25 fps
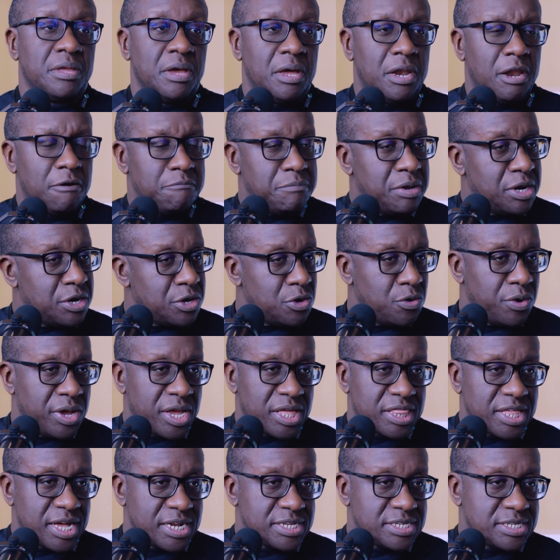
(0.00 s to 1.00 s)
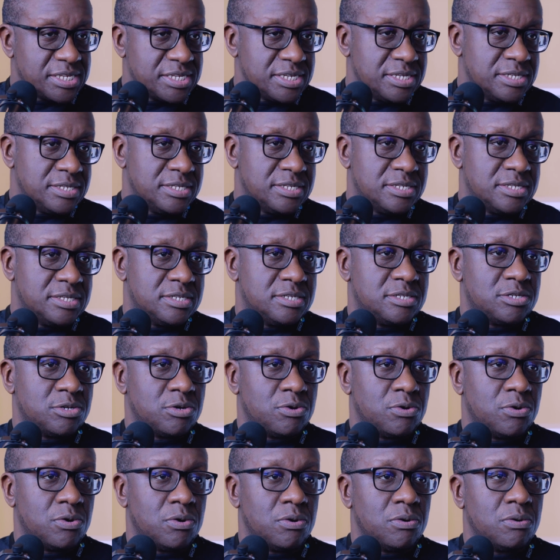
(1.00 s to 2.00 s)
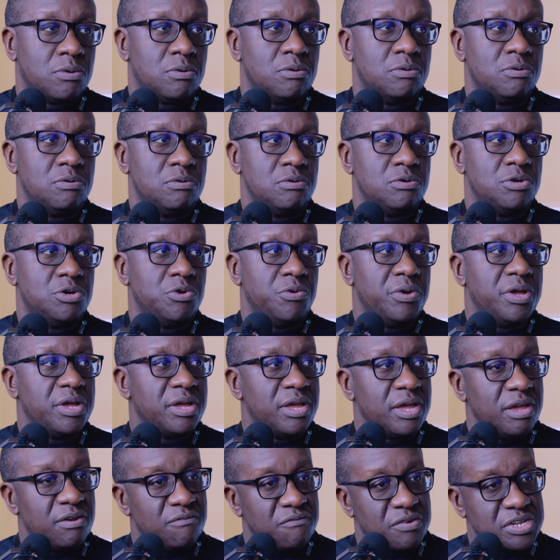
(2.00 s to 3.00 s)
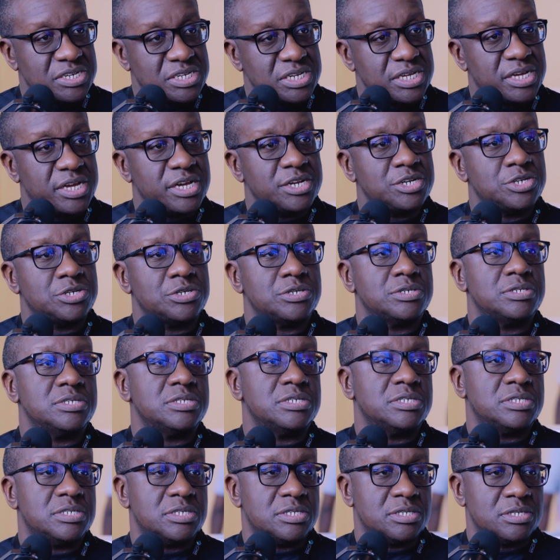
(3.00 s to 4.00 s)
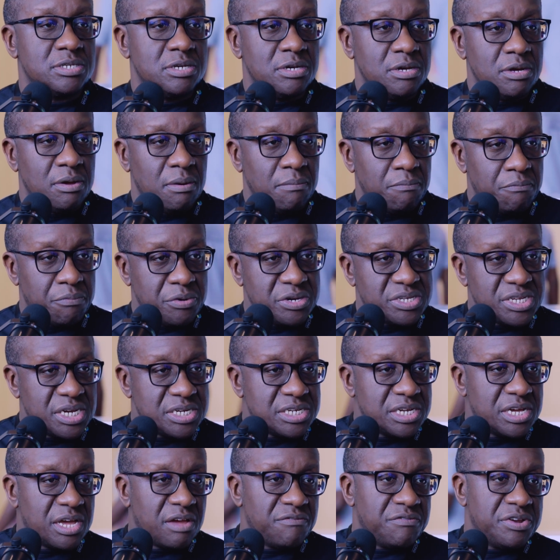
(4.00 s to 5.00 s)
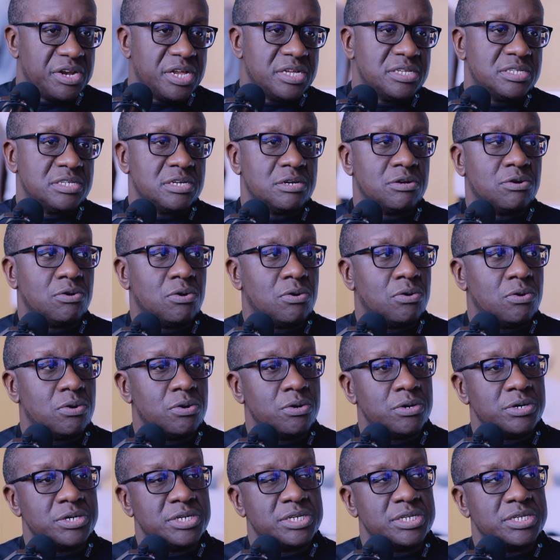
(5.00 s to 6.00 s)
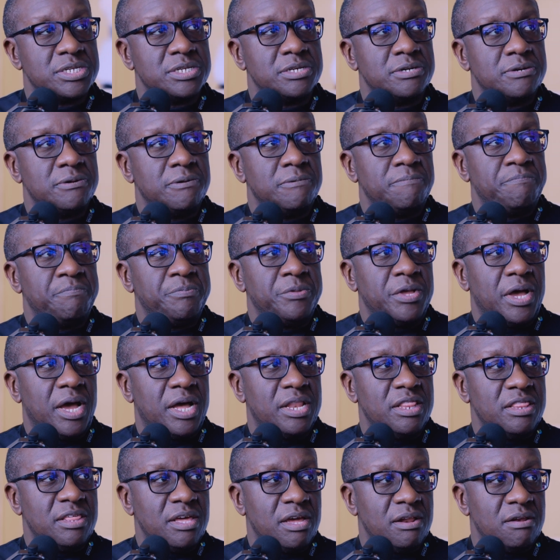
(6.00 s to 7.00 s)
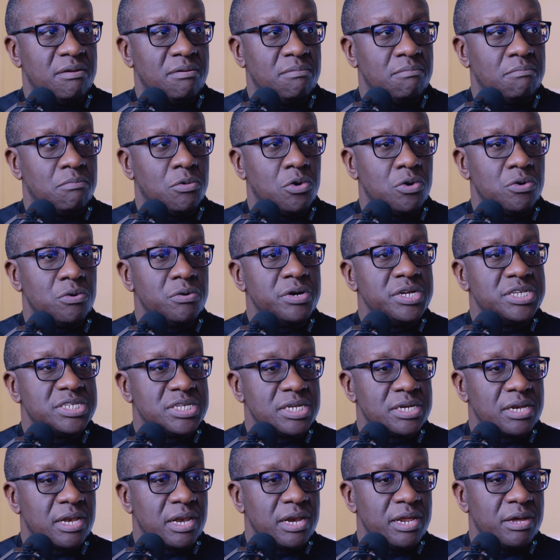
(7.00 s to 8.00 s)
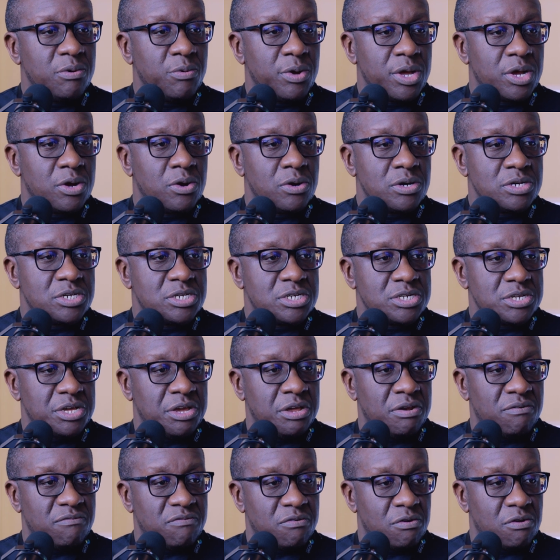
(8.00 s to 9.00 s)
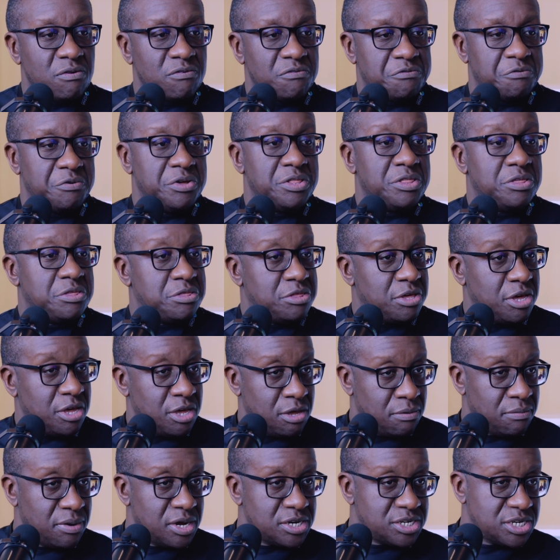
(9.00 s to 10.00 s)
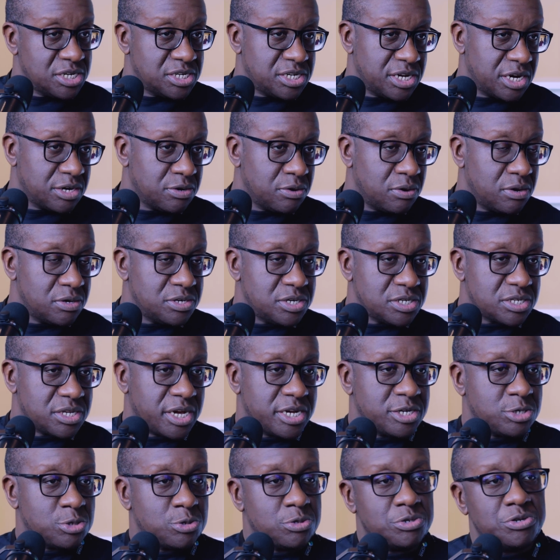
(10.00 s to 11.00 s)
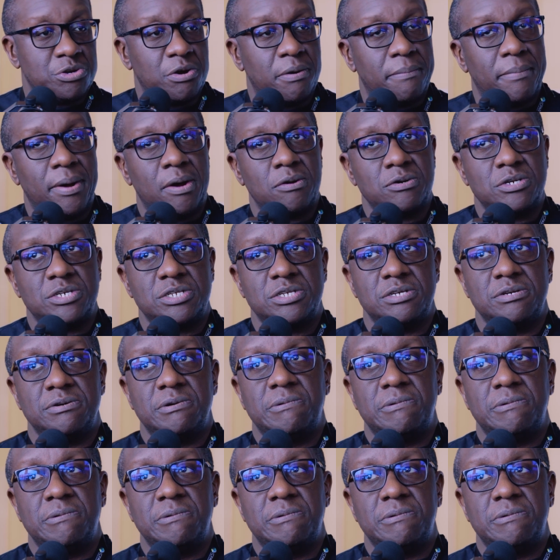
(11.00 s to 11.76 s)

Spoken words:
And I've been doing that since. So doing investigations, presenting evidence in court. And then more recently, we got involved with the emerging technologies I told you about.